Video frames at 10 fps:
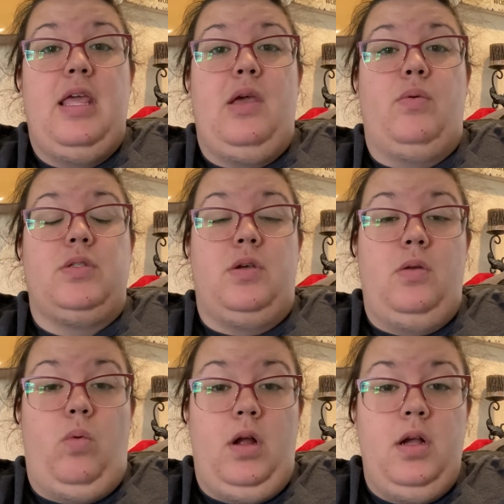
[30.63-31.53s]
it was
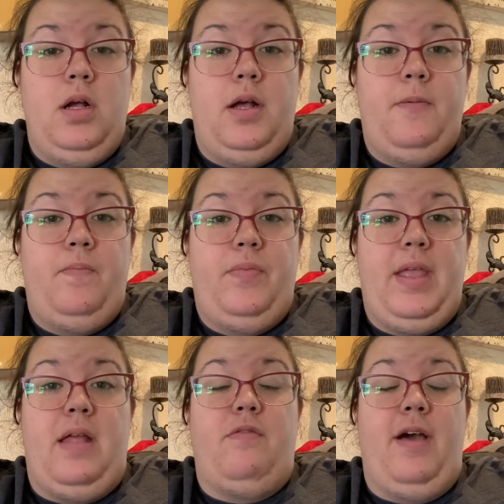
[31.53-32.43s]
good work
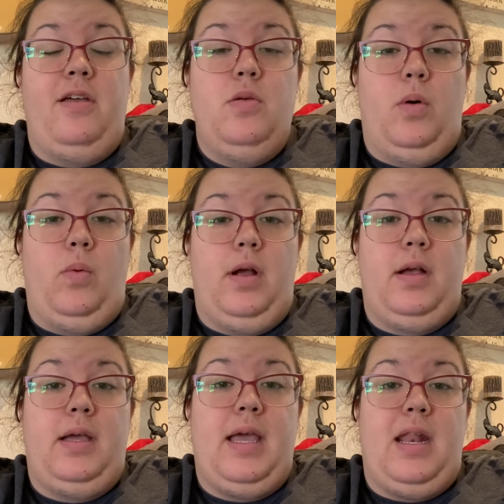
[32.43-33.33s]
and valuable work,